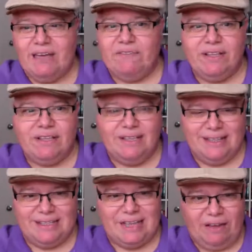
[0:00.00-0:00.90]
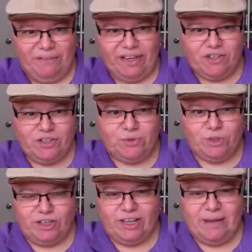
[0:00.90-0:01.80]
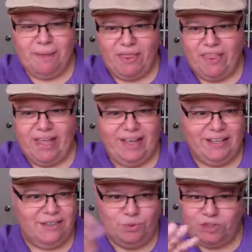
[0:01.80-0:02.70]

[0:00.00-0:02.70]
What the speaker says: Even the salvation, which came at the end,